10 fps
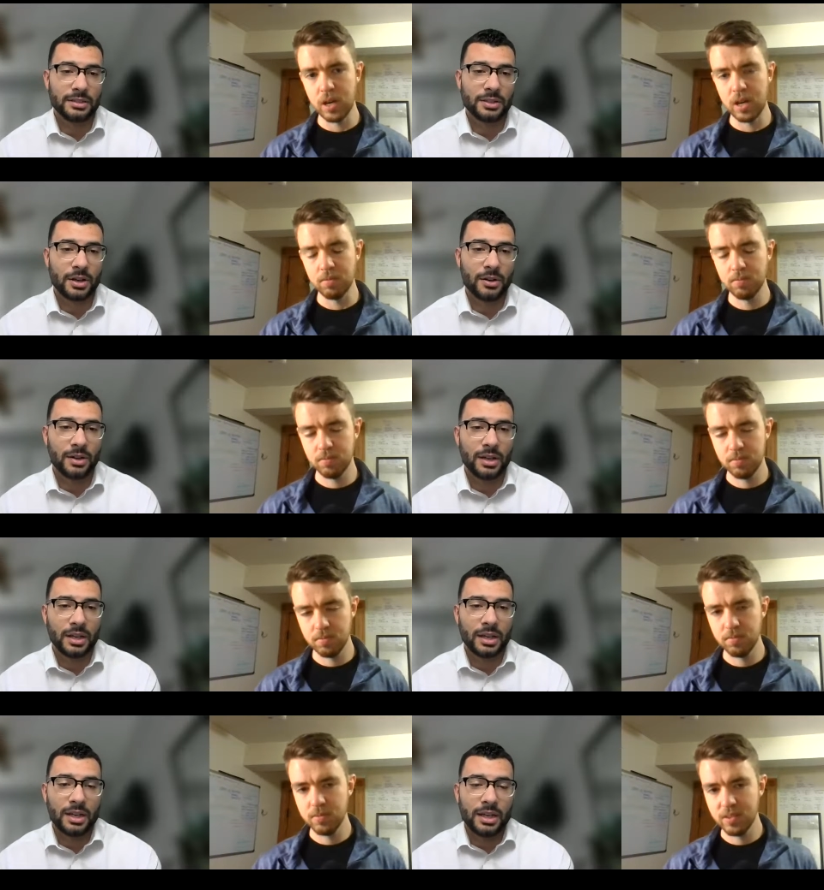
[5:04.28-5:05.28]
Speaker 1: So wow.
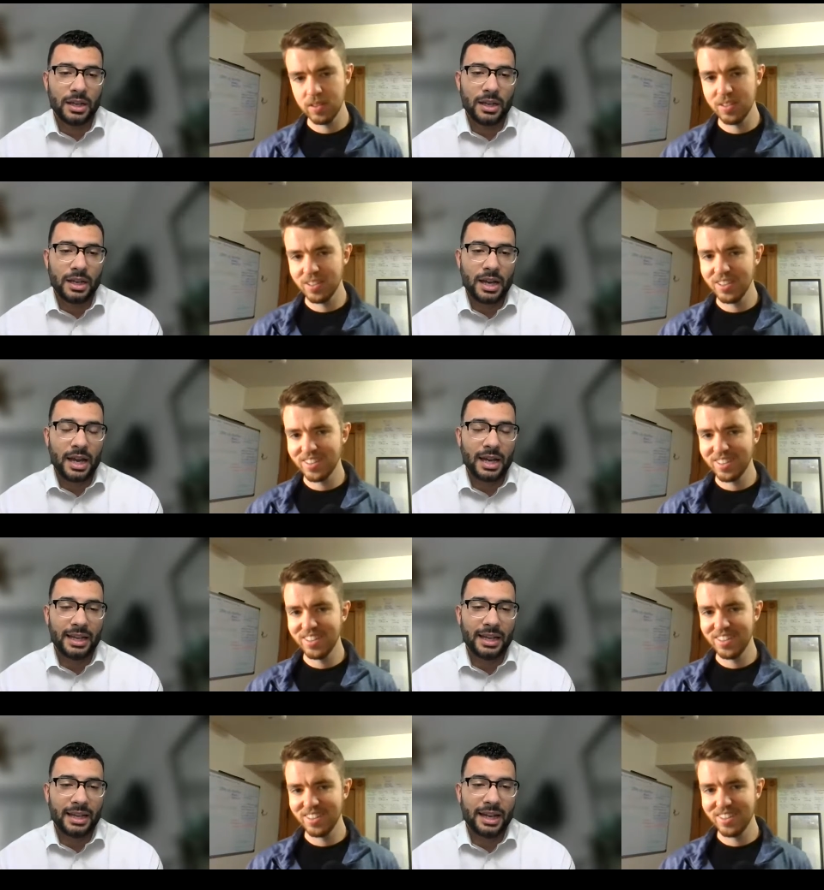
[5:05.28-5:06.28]

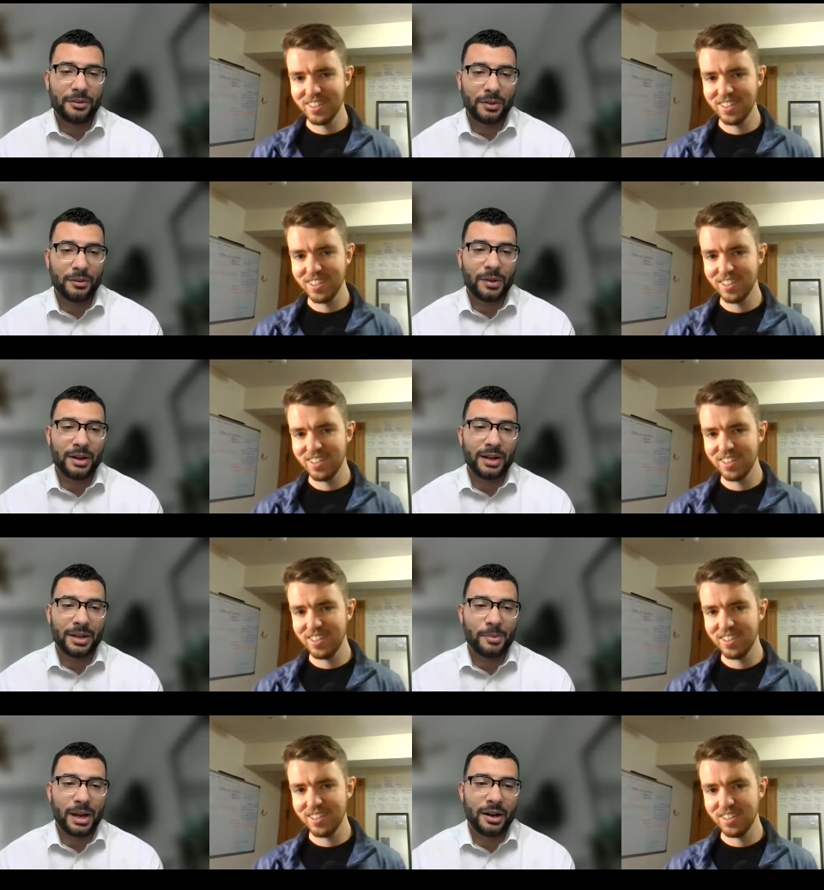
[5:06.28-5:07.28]
I I feel very
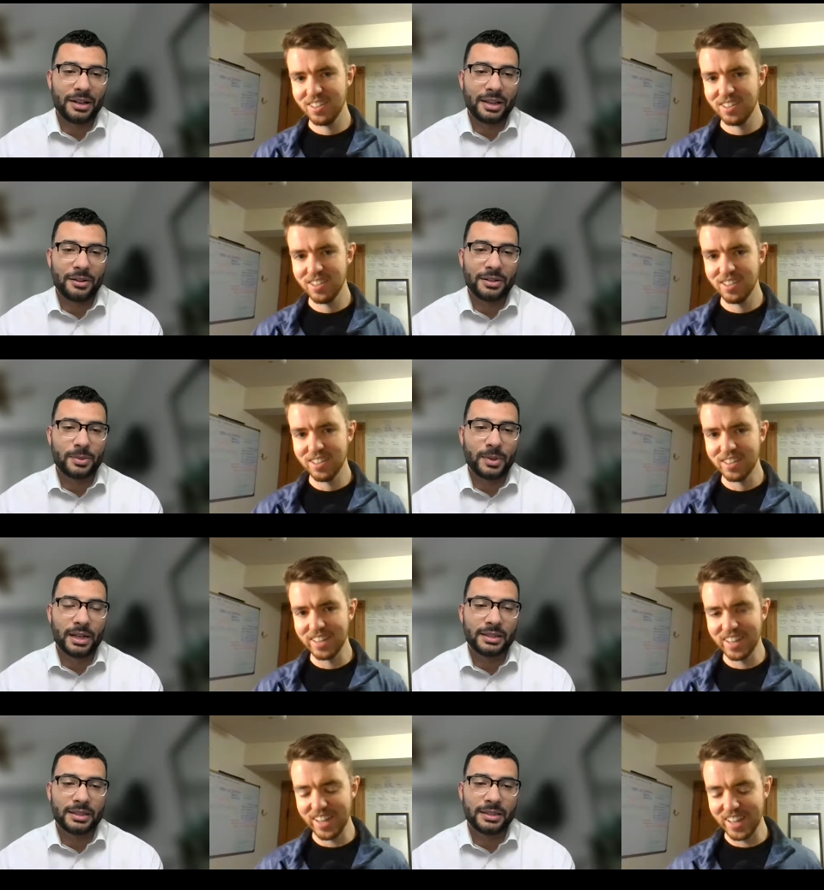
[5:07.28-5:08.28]
empowered in that respect.
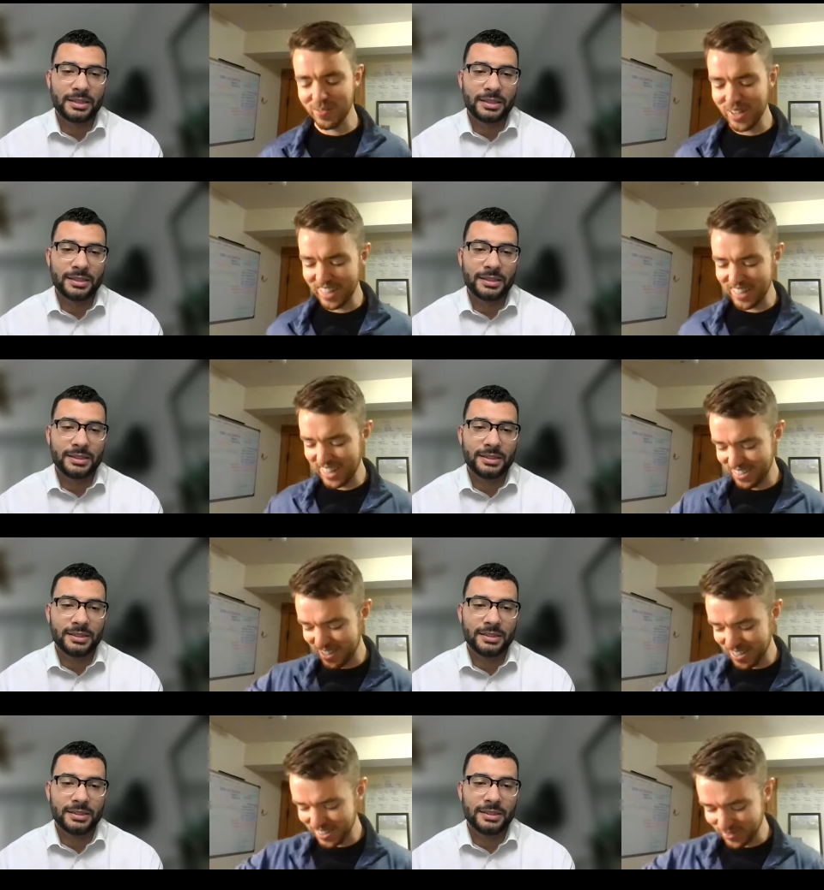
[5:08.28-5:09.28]
Yeah, man, that's
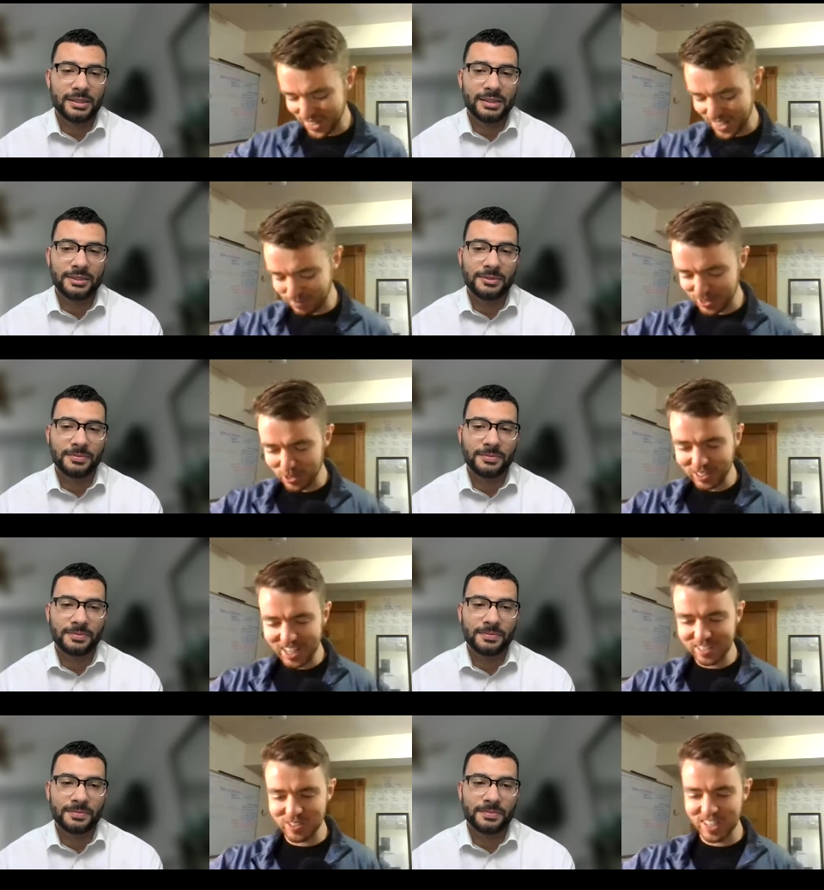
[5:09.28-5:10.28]
awesome, and I'm so
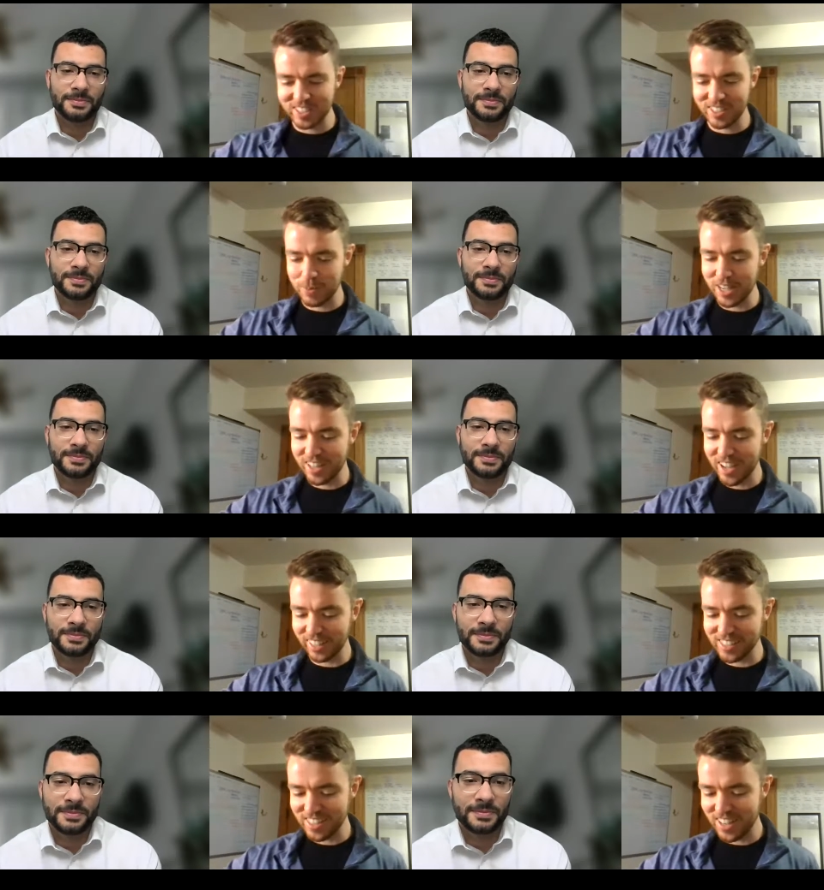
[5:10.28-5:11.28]
Speaker 2: glad you touched upon
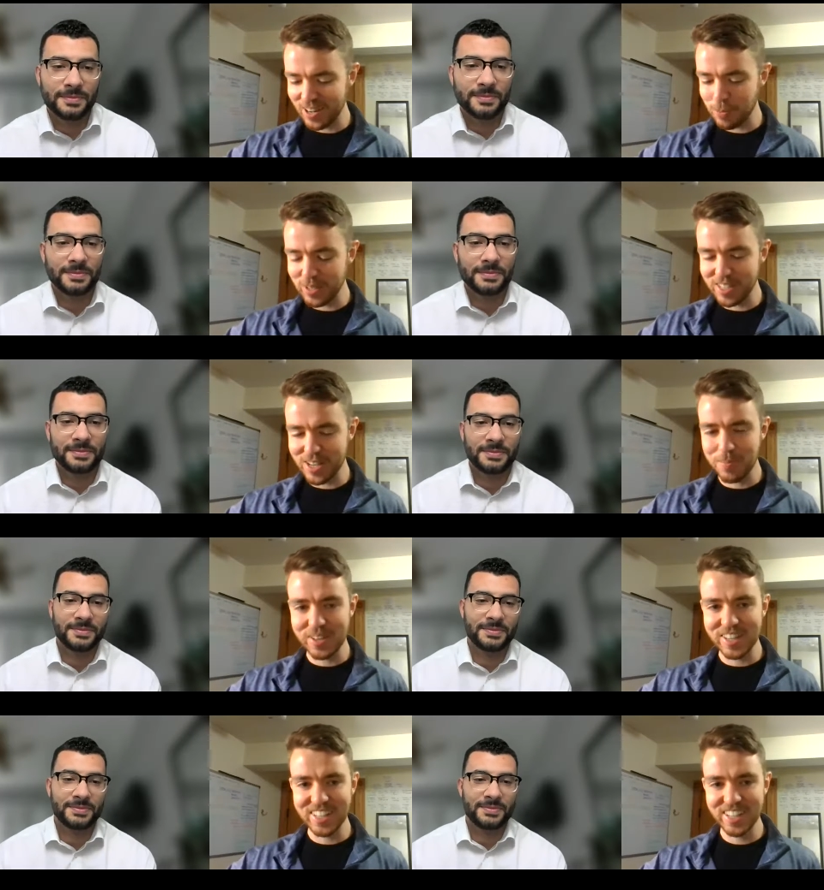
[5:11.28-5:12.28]
that because that opens up
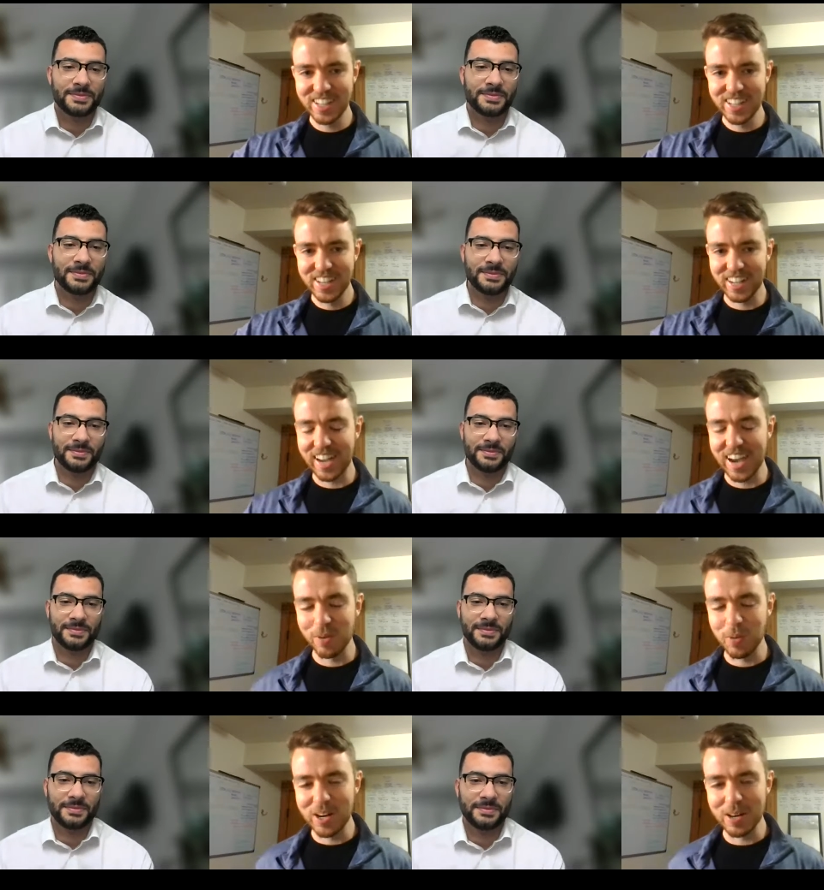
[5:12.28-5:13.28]
a a
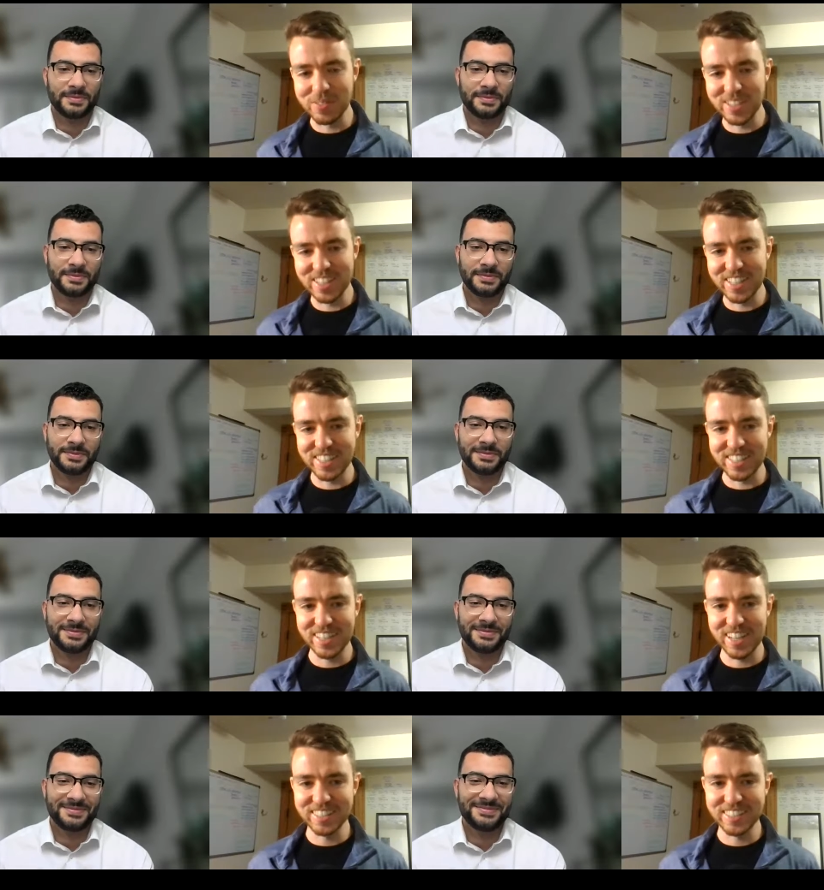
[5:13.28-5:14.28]
can of worms in this
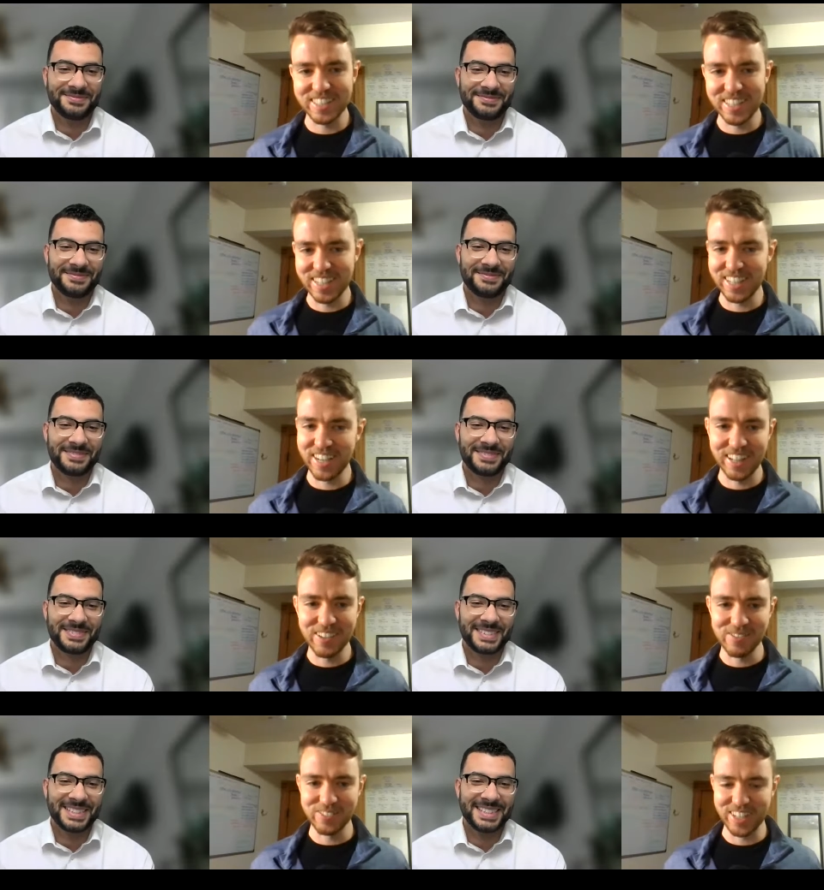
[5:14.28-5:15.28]
discussion, and I
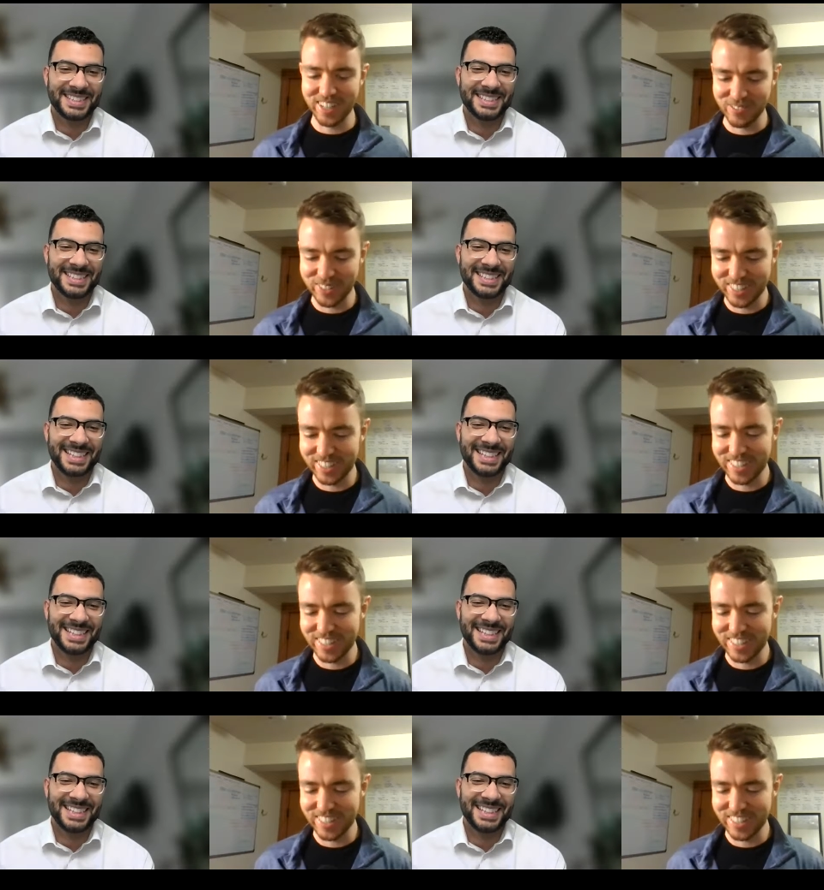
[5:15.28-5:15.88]
love I love when